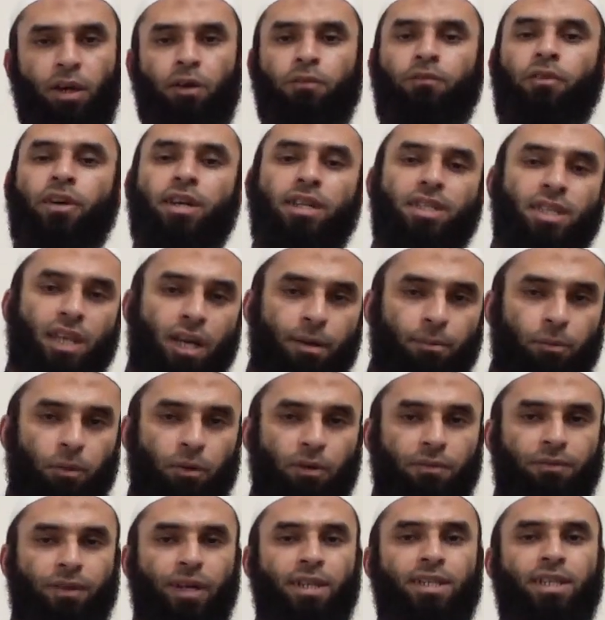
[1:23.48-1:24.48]
For example,
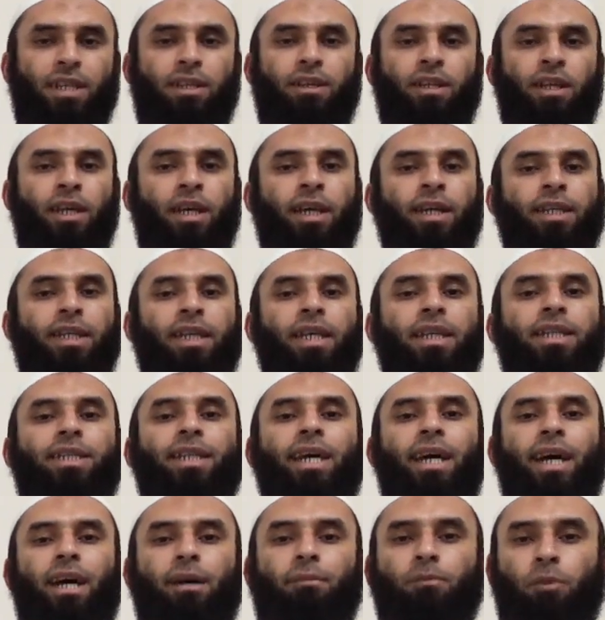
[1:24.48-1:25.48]
if I said
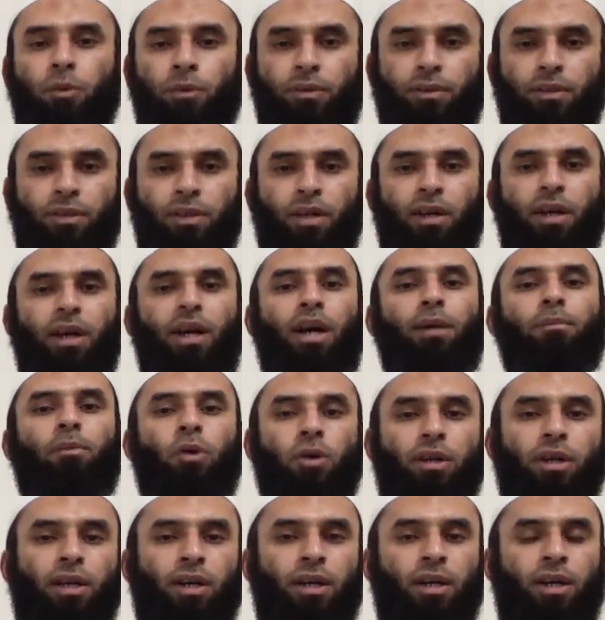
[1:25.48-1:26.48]
Kitabun, a
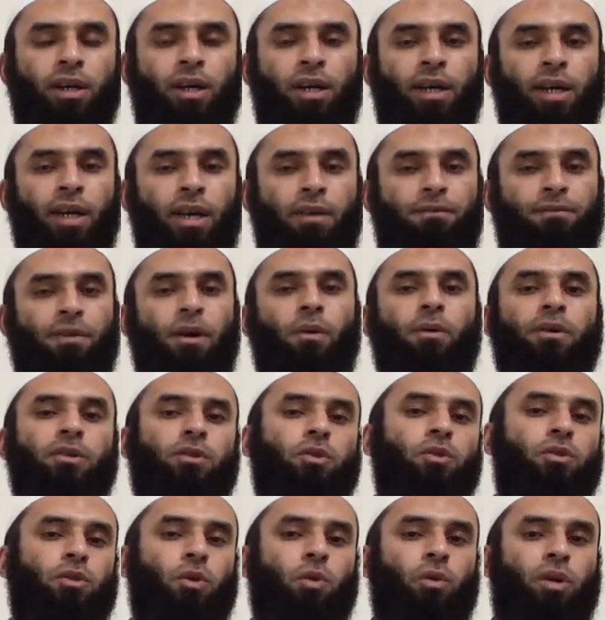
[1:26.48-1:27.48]
book, if I want
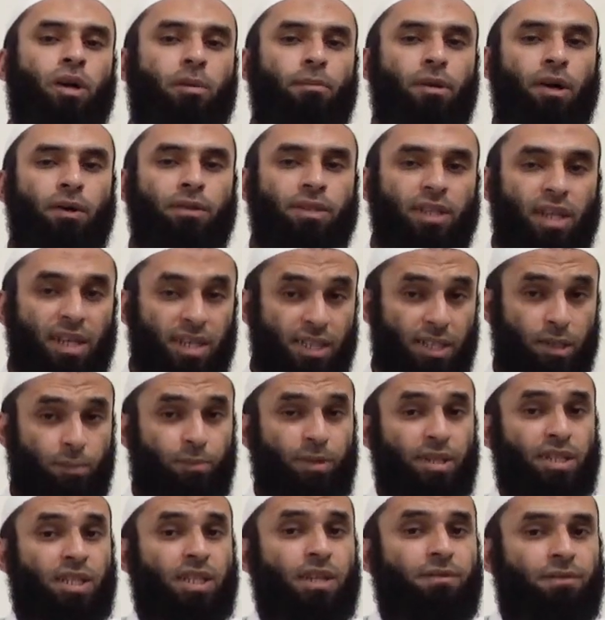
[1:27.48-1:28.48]
to talk about a
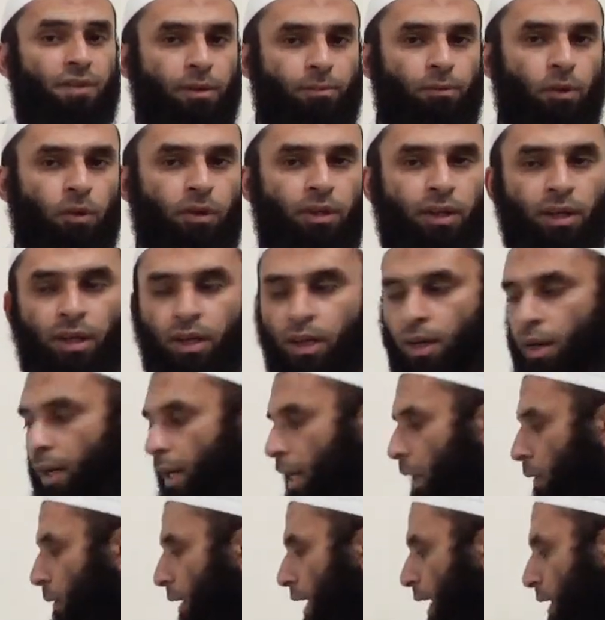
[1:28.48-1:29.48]
specific book,
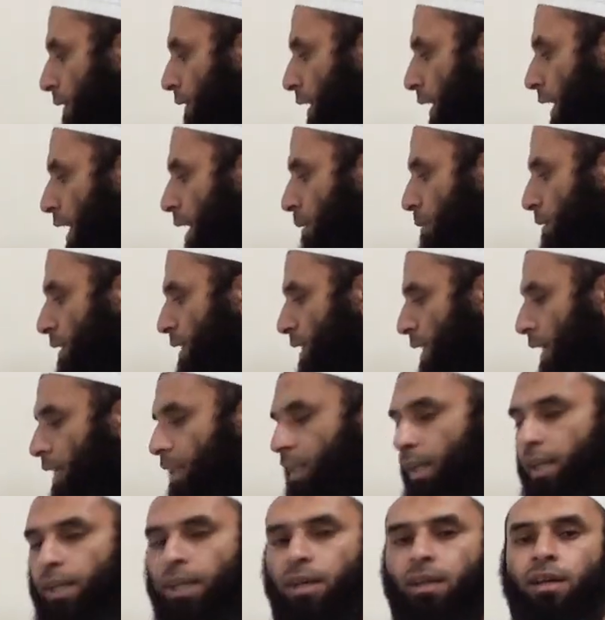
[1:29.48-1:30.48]
I will add the Laam
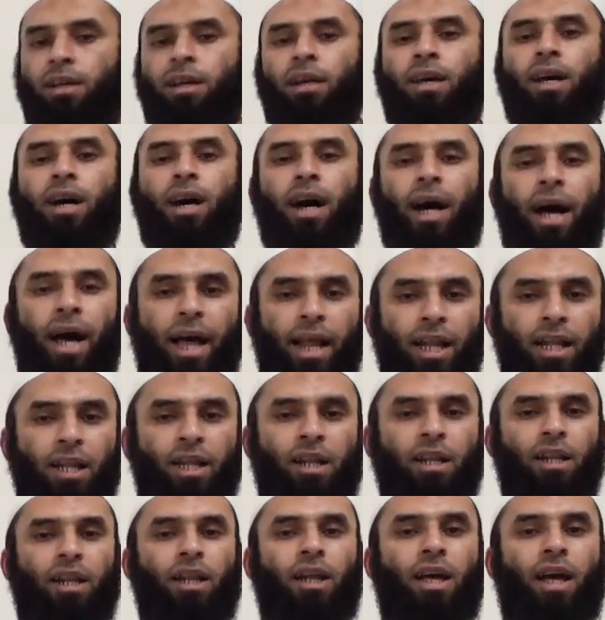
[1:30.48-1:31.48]
al-Saakinah,
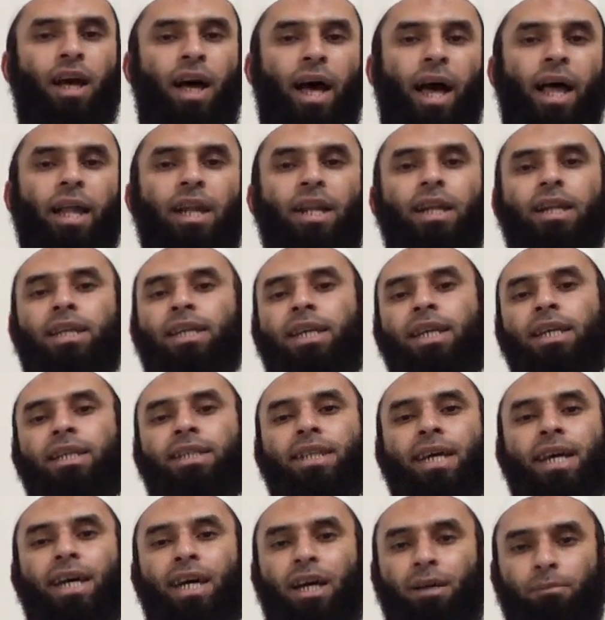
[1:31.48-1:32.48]

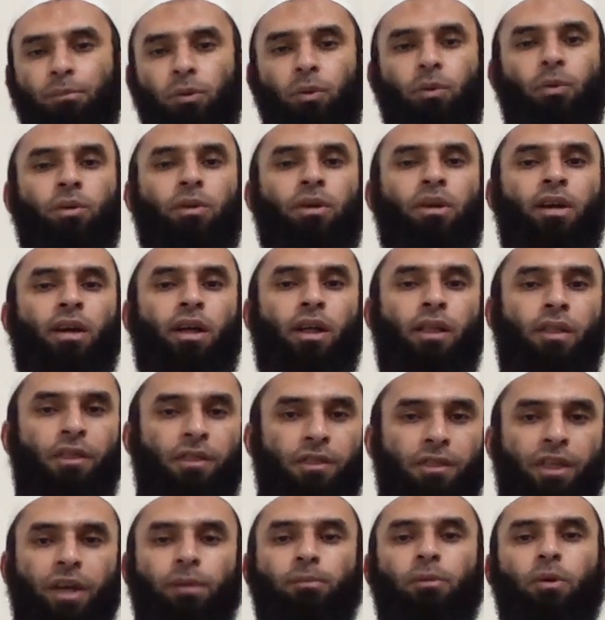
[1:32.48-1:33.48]
Al-Al-Kitabu,
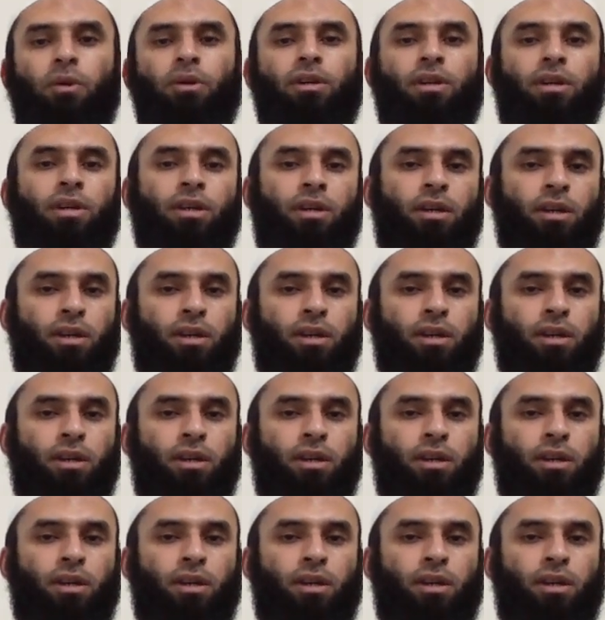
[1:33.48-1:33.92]
the book.